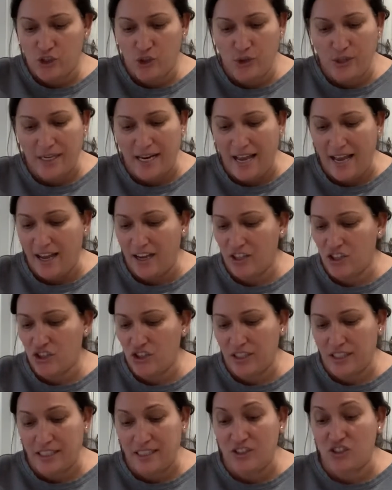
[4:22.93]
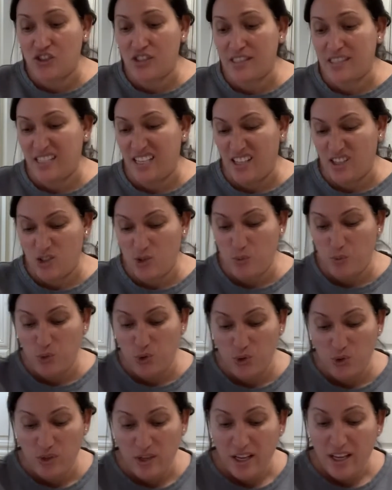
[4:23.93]
You can actually just take a
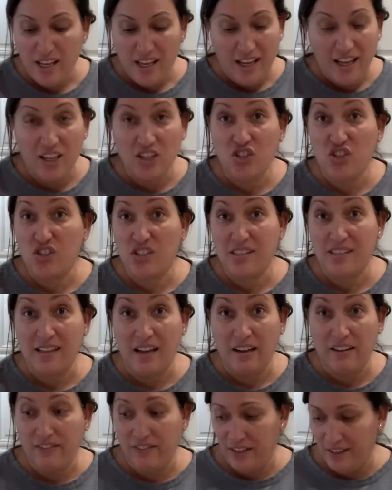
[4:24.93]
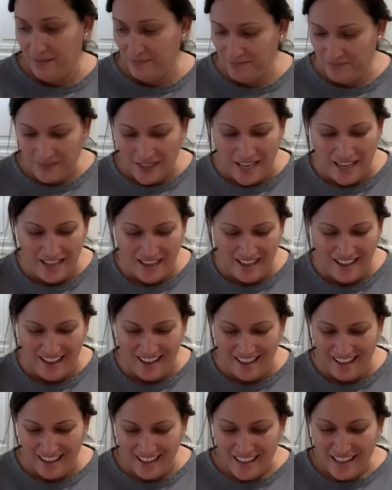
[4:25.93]
spoon and just dive in.
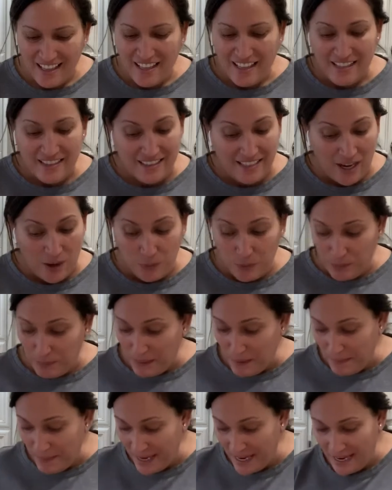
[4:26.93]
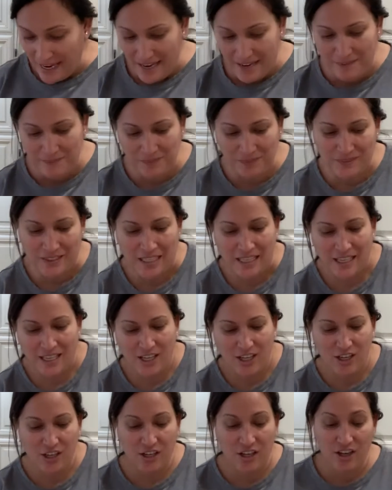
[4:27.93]
That would be me,
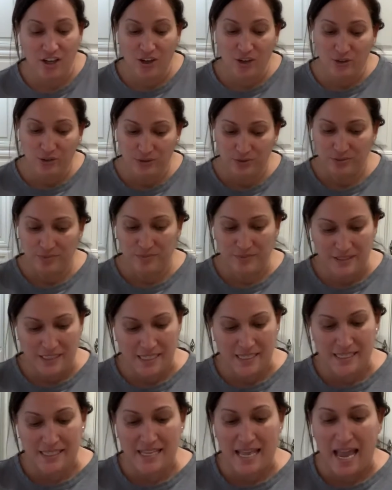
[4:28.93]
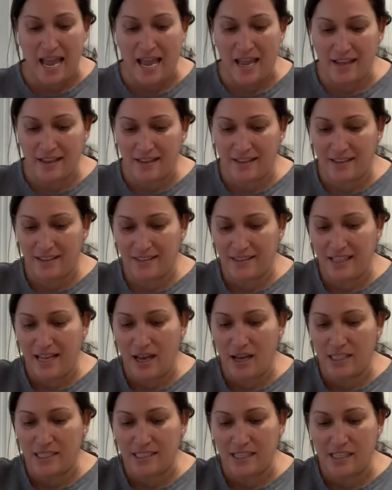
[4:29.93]
you know, a snack,
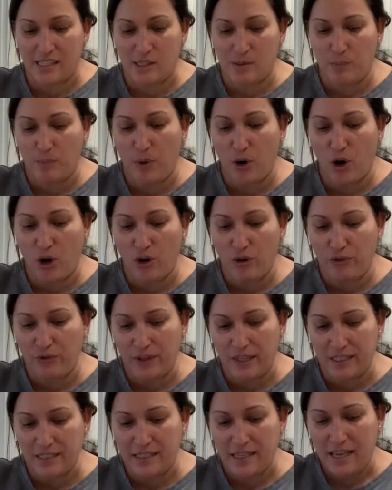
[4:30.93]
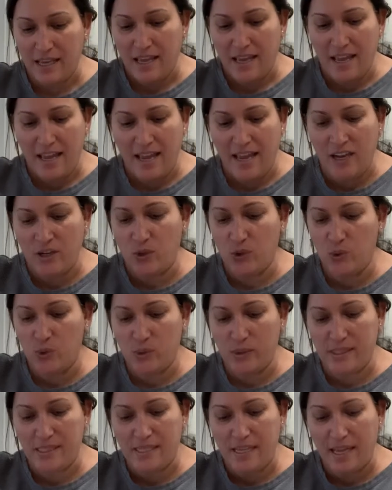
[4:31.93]
that's perfect. And who
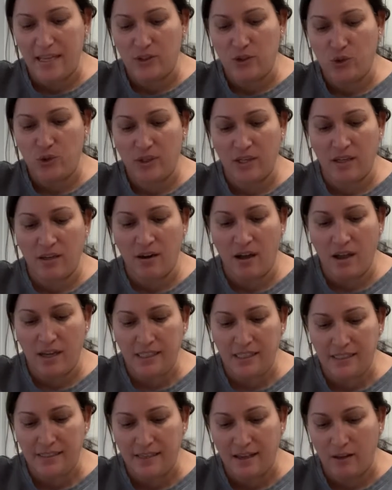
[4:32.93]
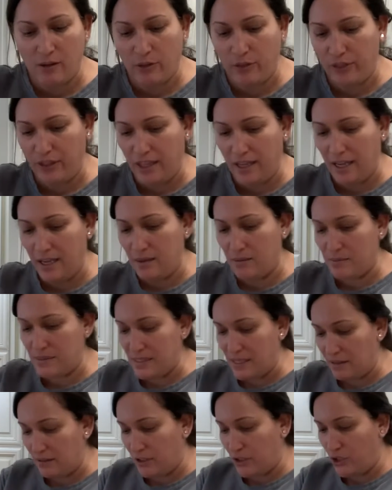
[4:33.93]
said you cannot eat healthy? I'm
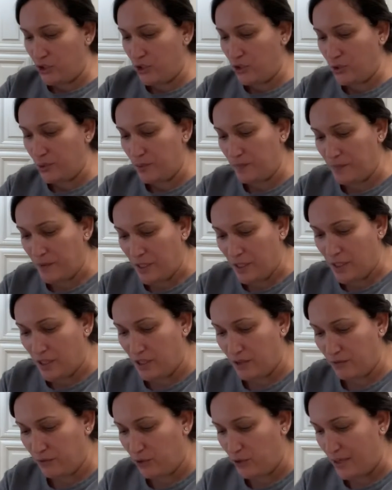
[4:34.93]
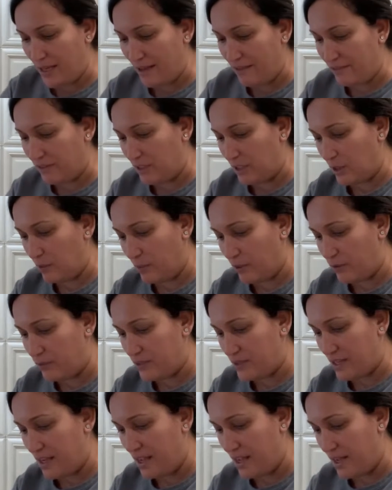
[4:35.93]
telling you, if you have a little bit of
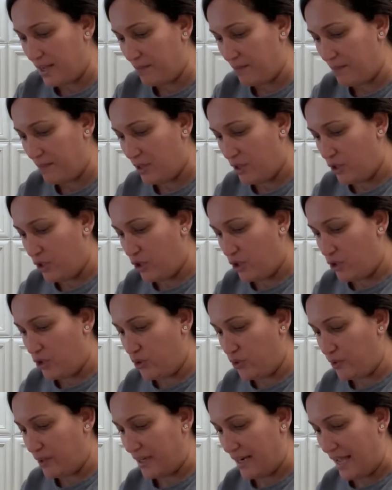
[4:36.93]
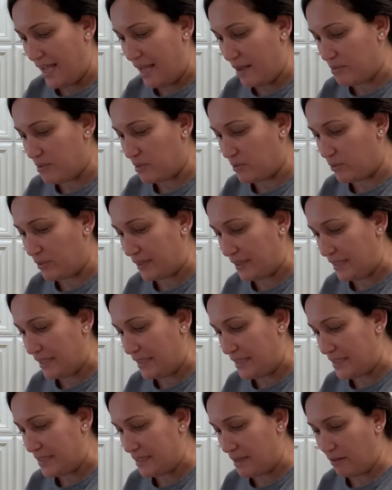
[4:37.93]
time, you can absolutely
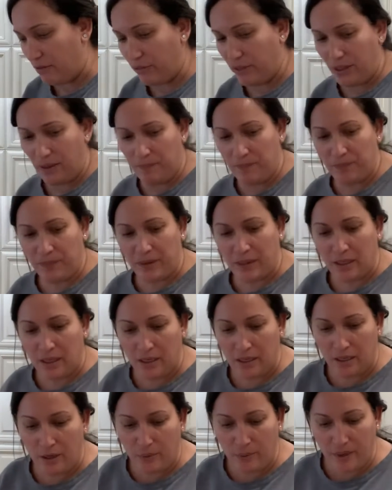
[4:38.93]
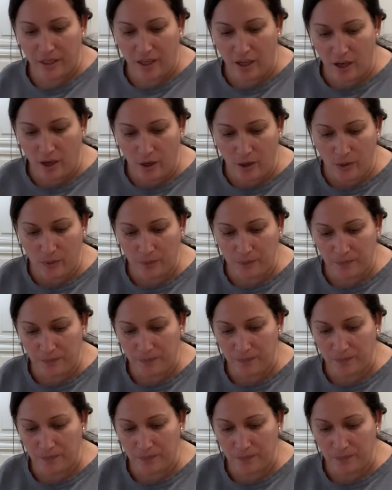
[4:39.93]
eat healthy. There we go.